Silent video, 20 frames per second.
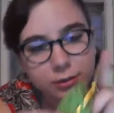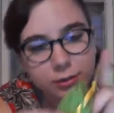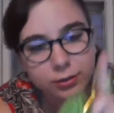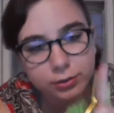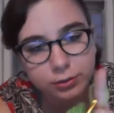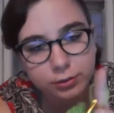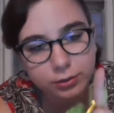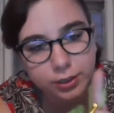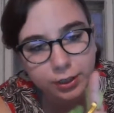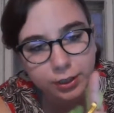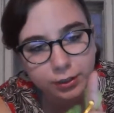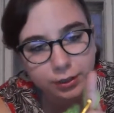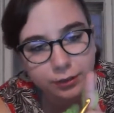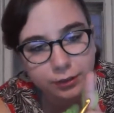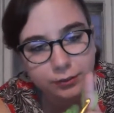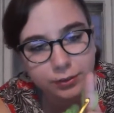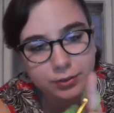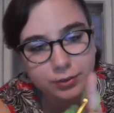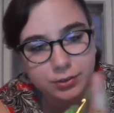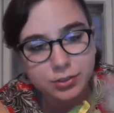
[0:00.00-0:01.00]
you now
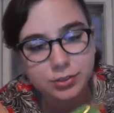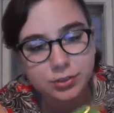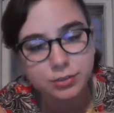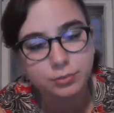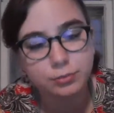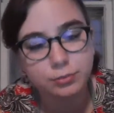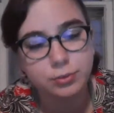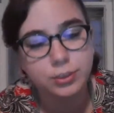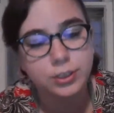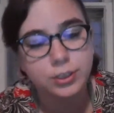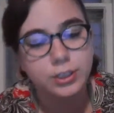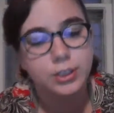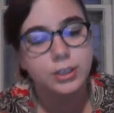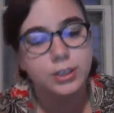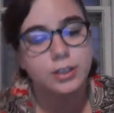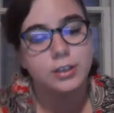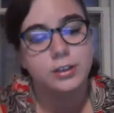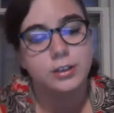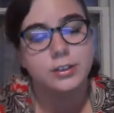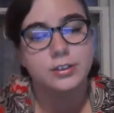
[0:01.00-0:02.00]
have the 2.
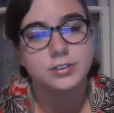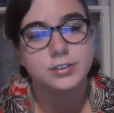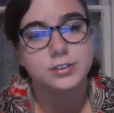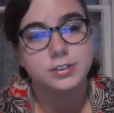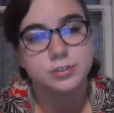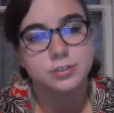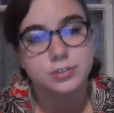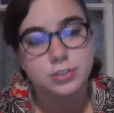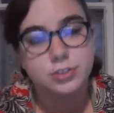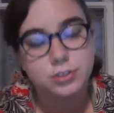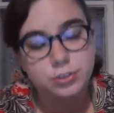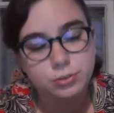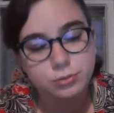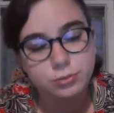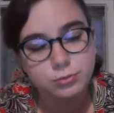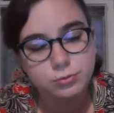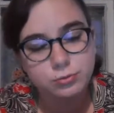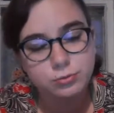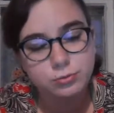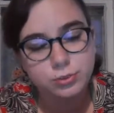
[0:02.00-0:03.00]
These are
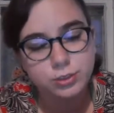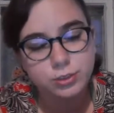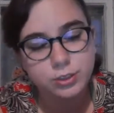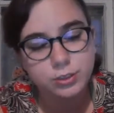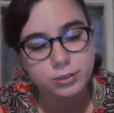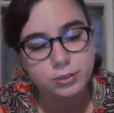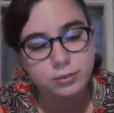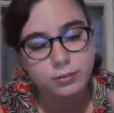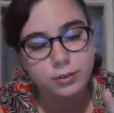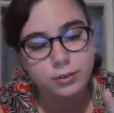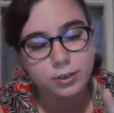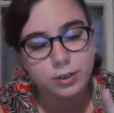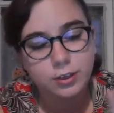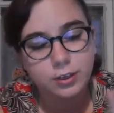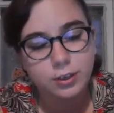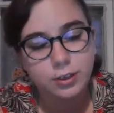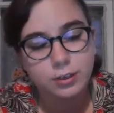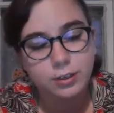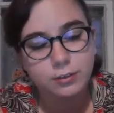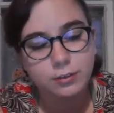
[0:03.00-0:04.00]
2
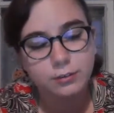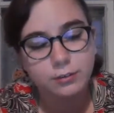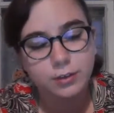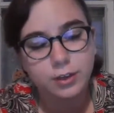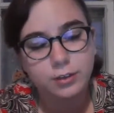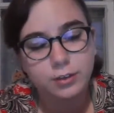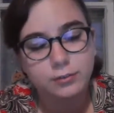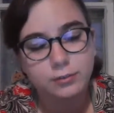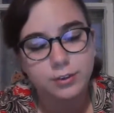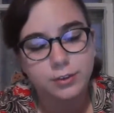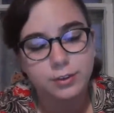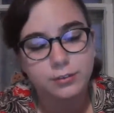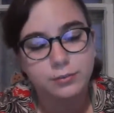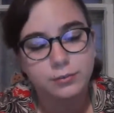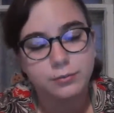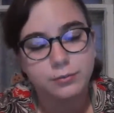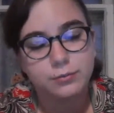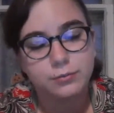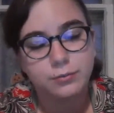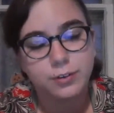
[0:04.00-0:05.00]
of the
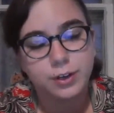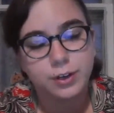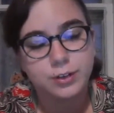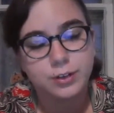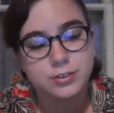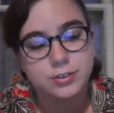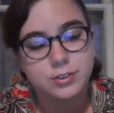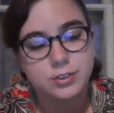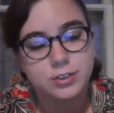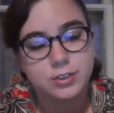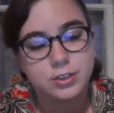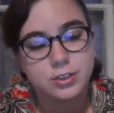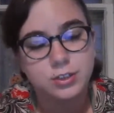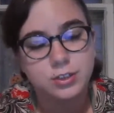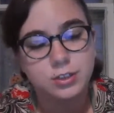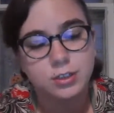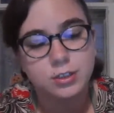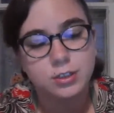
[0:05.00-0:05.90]
front